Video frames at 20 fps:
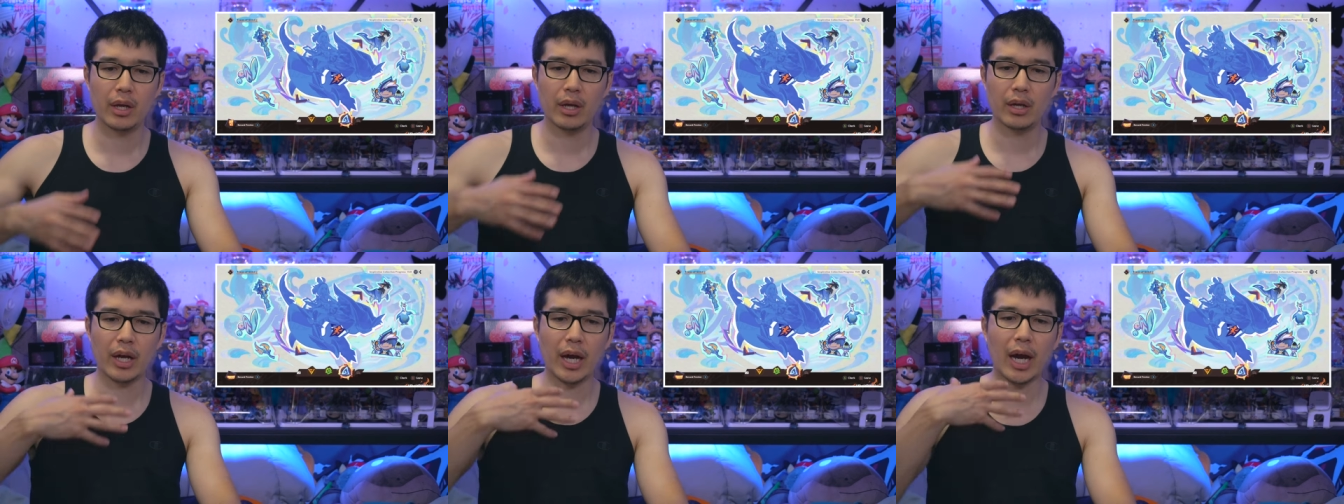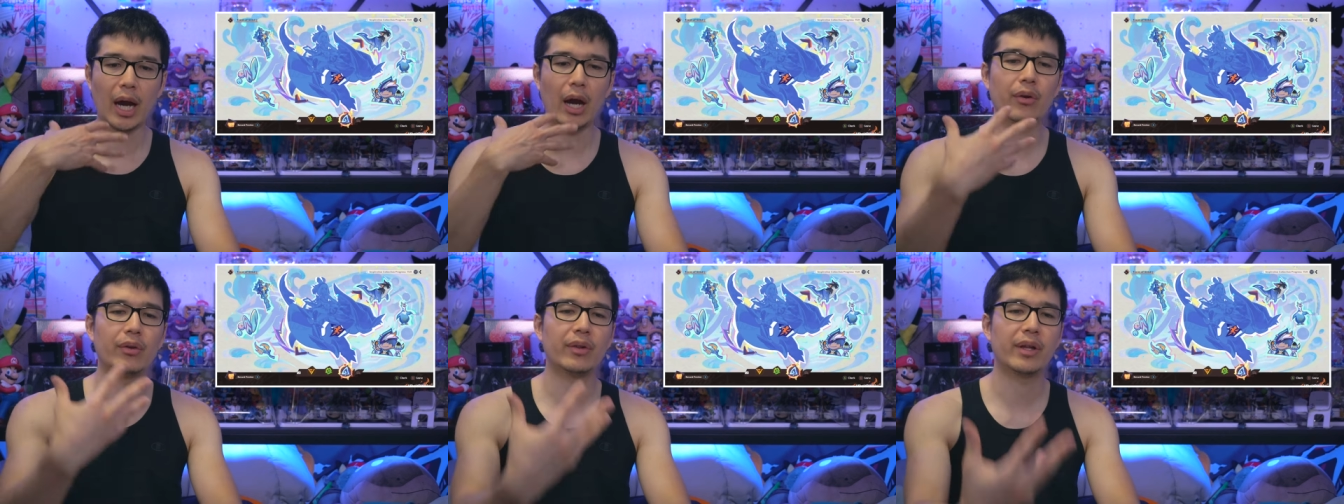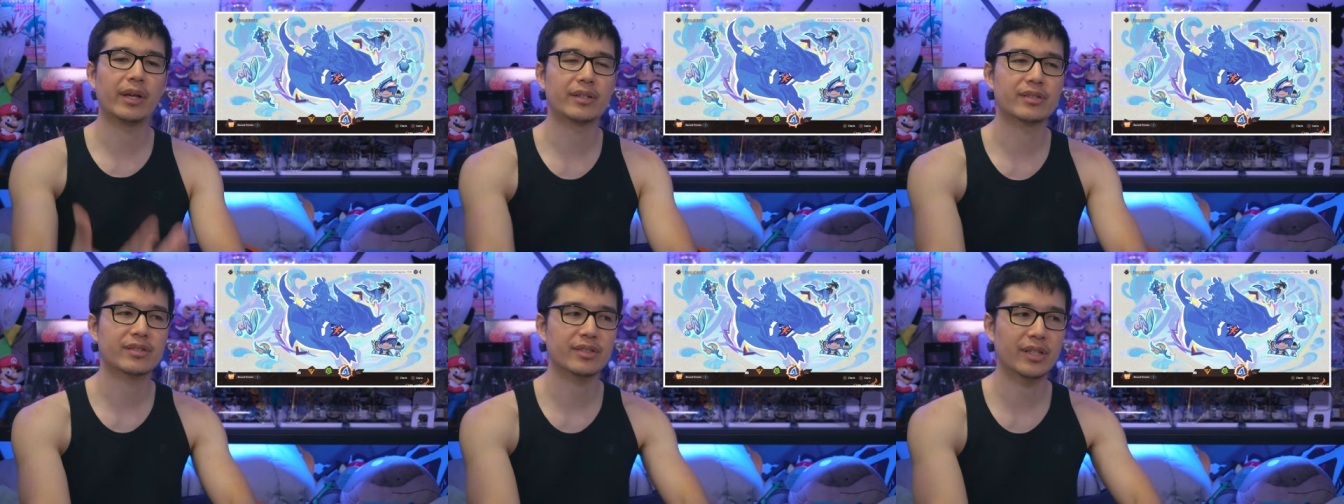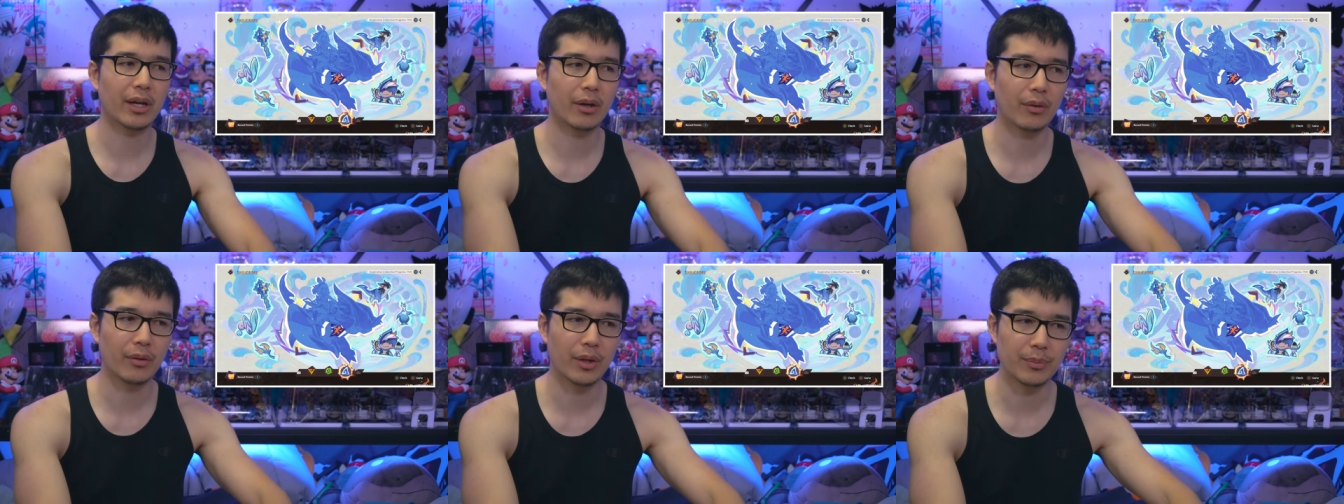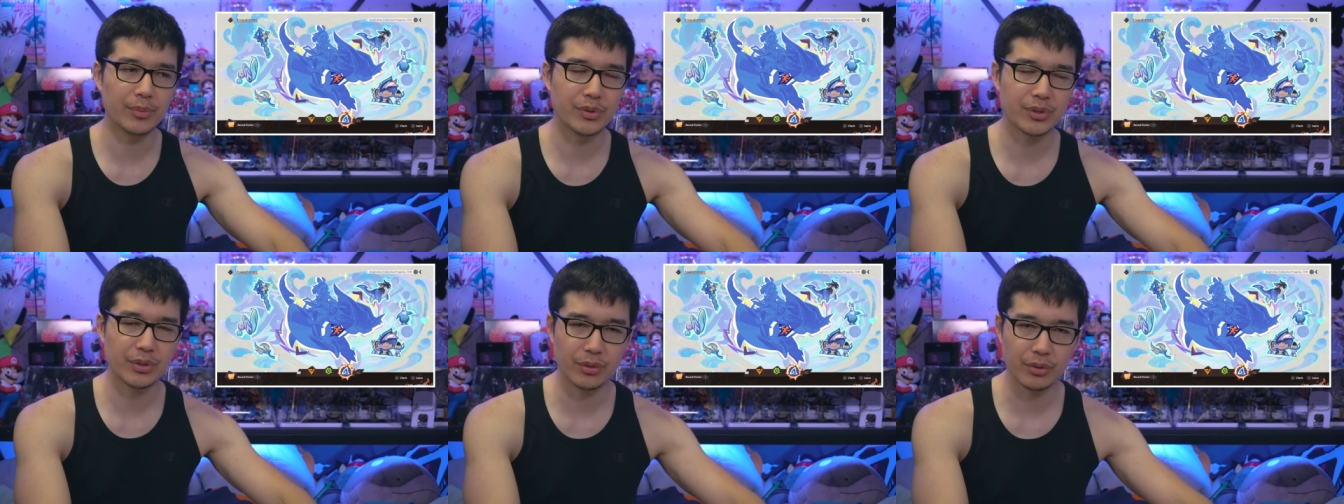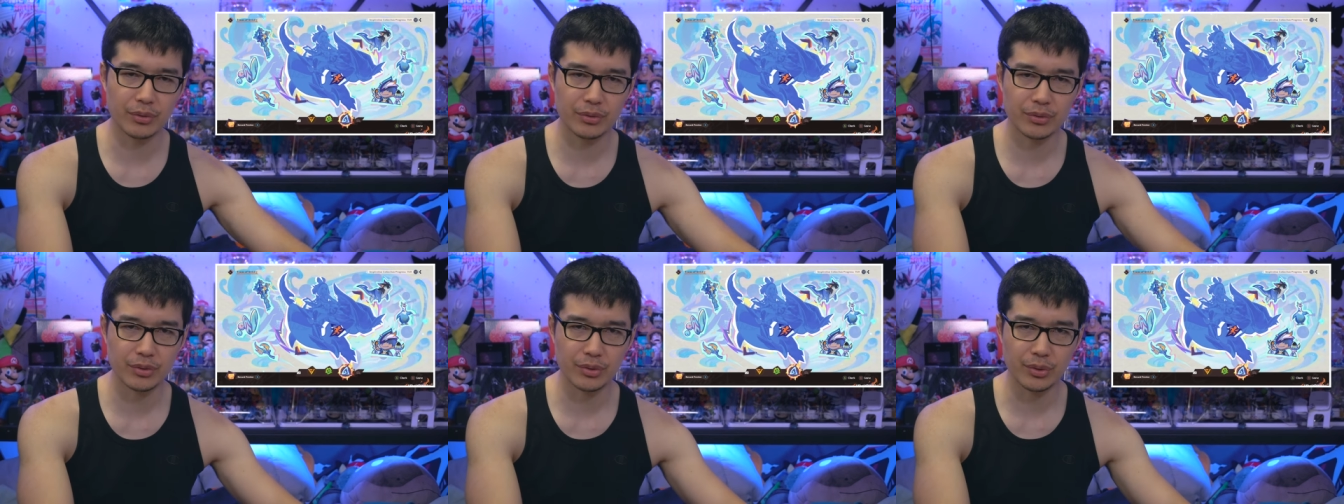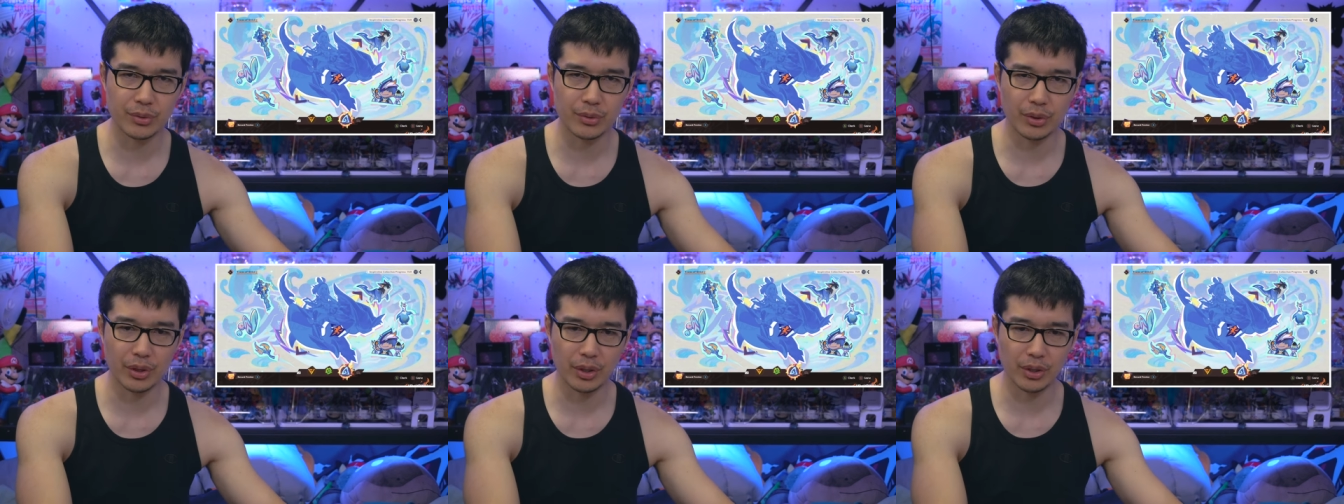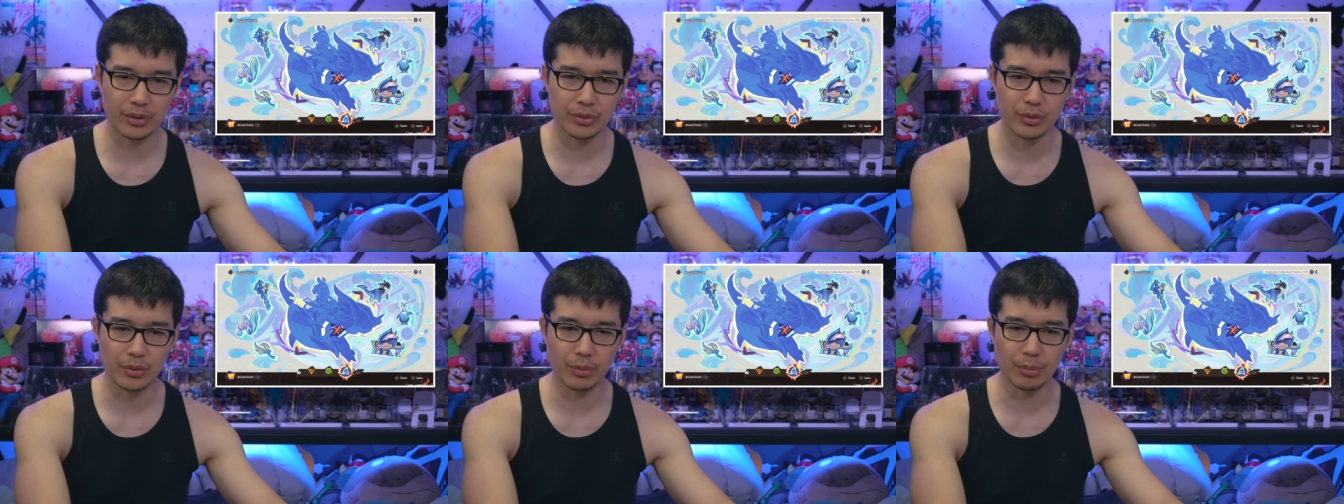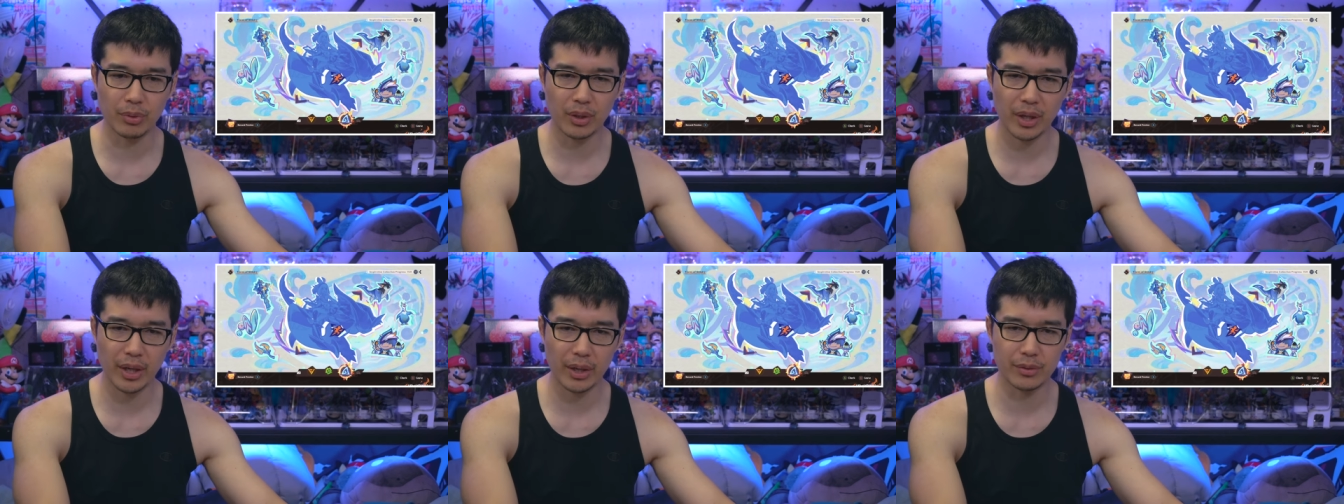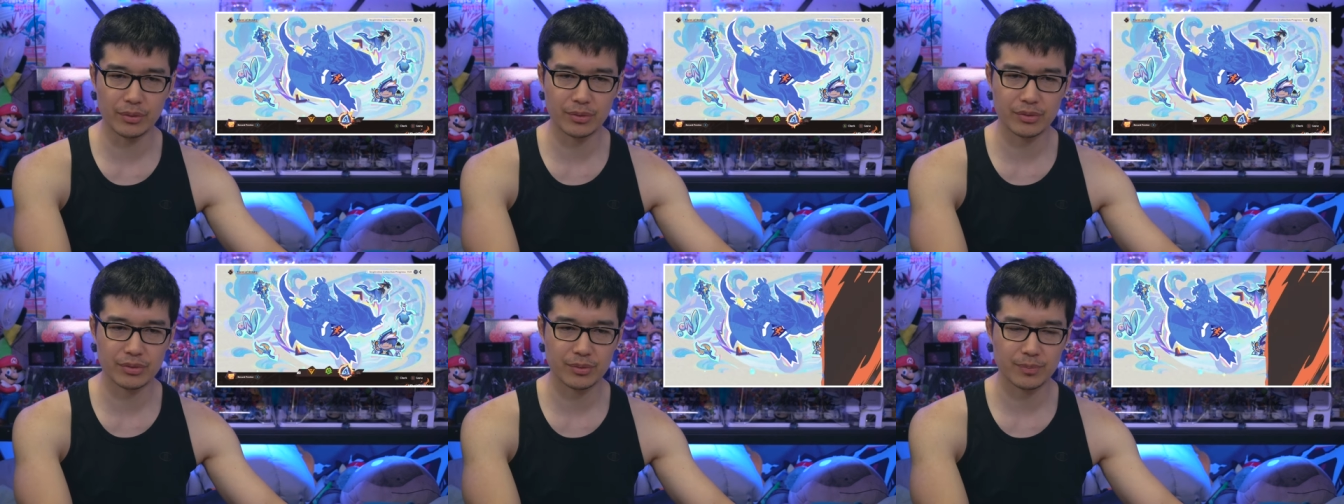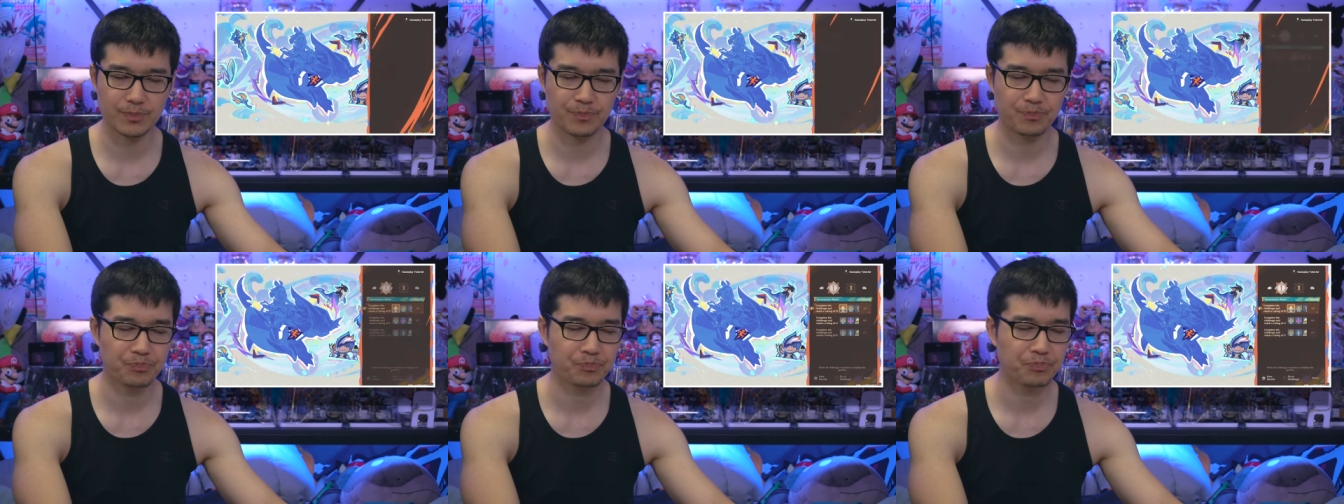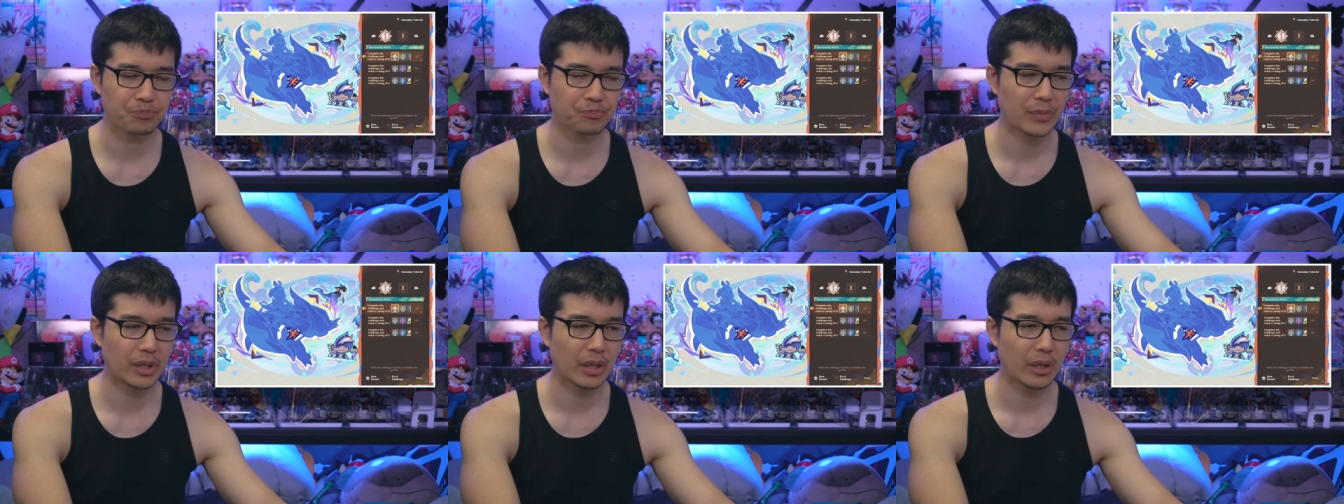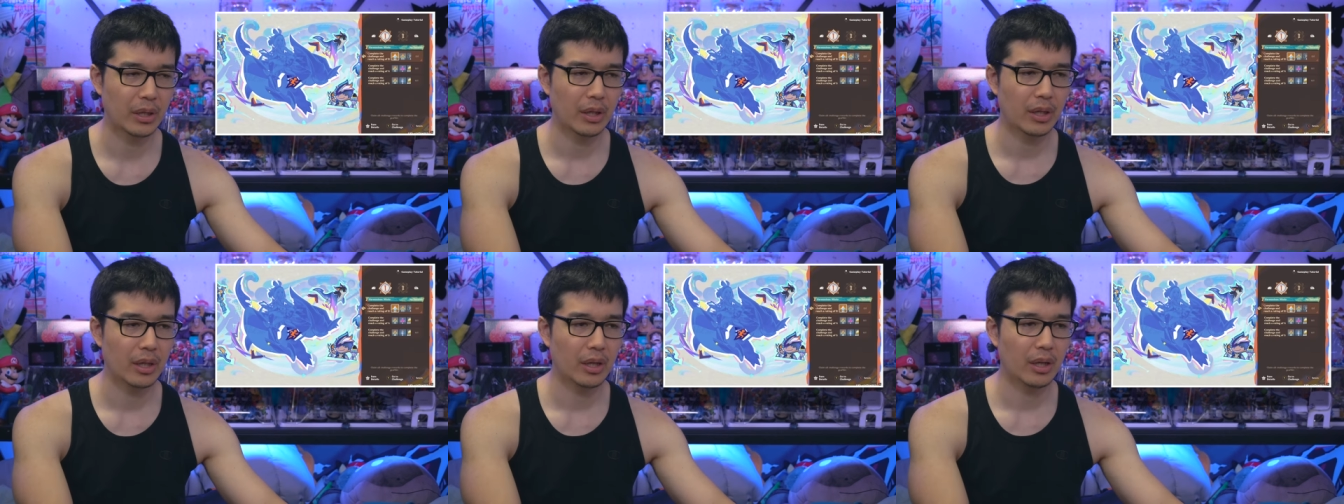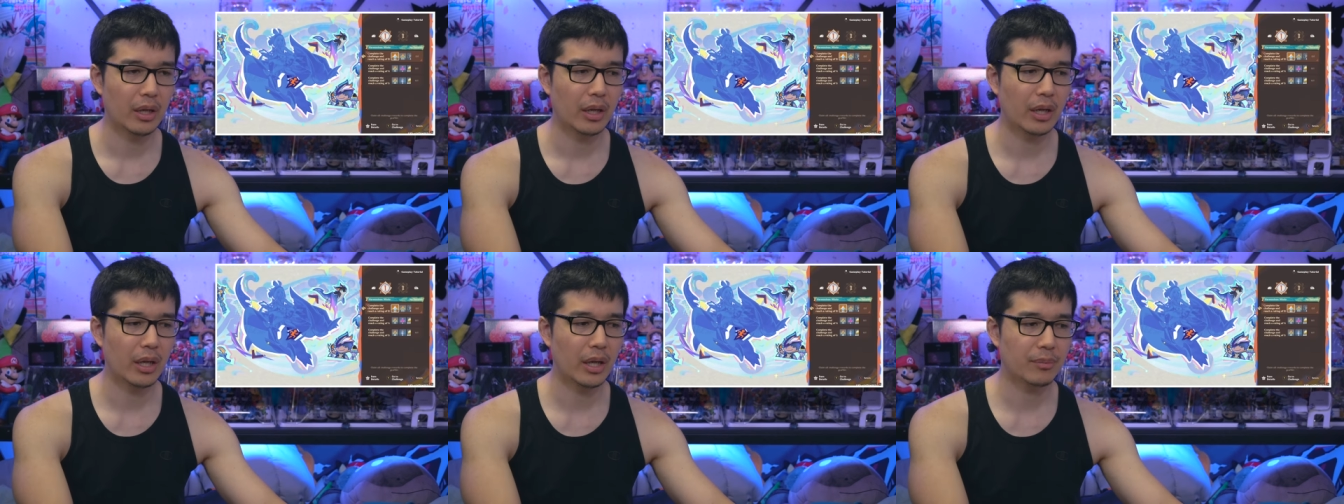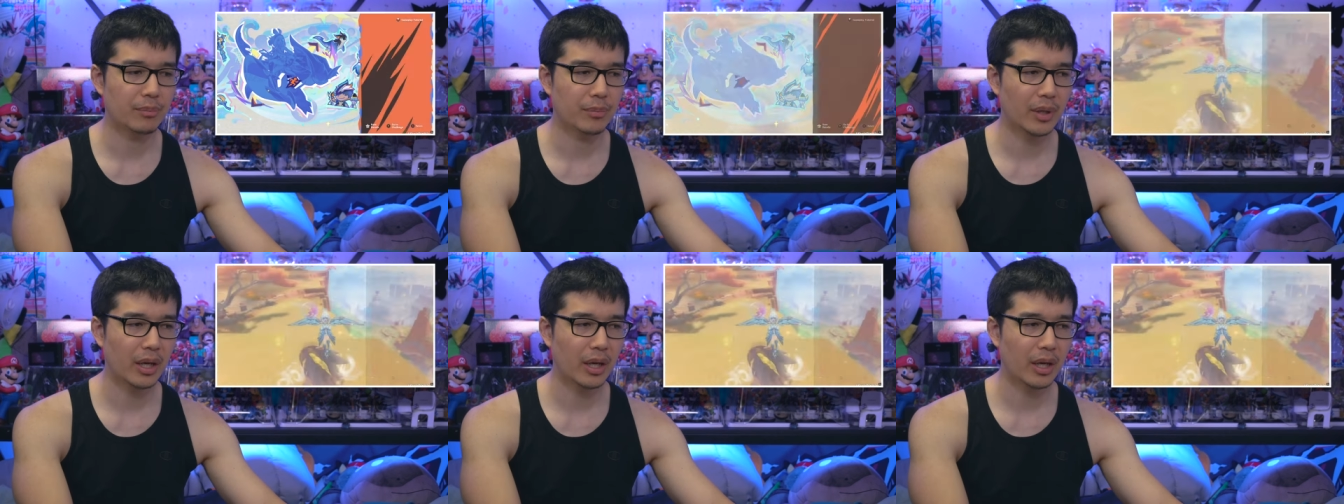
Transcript: how to like sell them to to uh, to the players. And